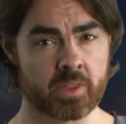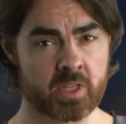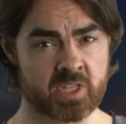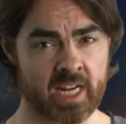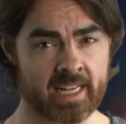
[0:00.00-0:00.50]

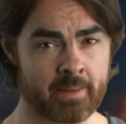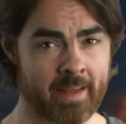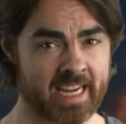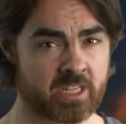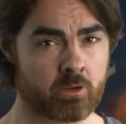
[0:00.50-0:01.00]
This suddenly
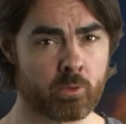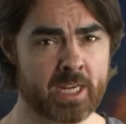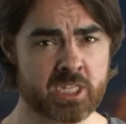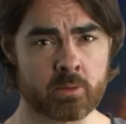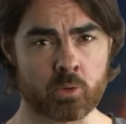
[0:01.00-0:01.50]
makes it
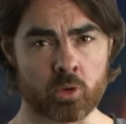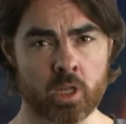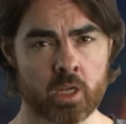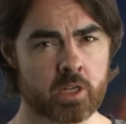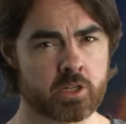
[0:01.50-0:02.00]
reasonable
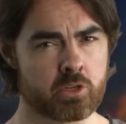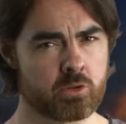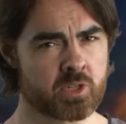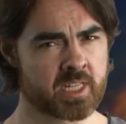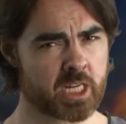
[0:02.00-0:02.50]
to
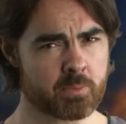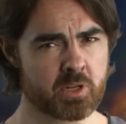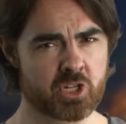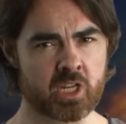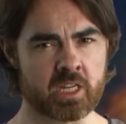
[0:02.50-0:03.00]
use such
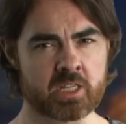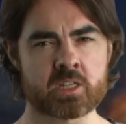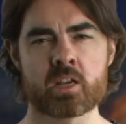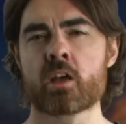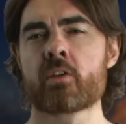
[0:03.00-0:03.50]

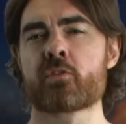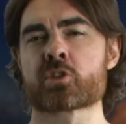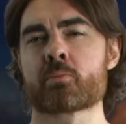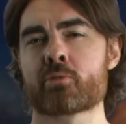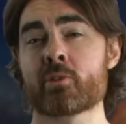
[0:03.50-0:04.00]
machines for
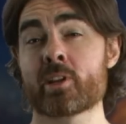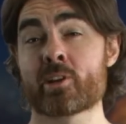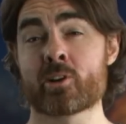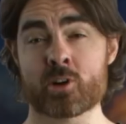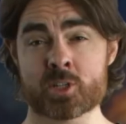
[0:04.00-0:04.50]
some pretty
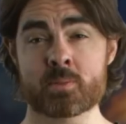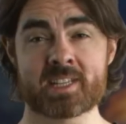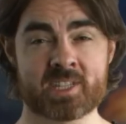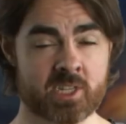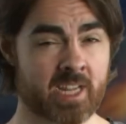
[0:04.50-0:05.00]

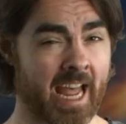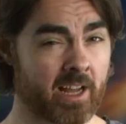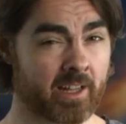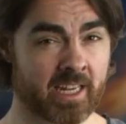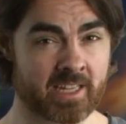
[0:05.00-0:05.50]
cosmic
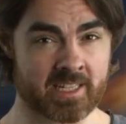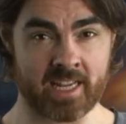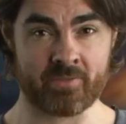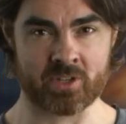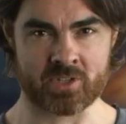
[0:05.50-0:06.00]
scale
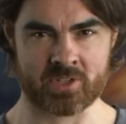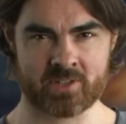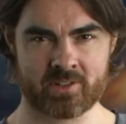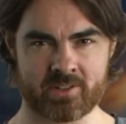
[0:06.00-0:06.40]
endeavors.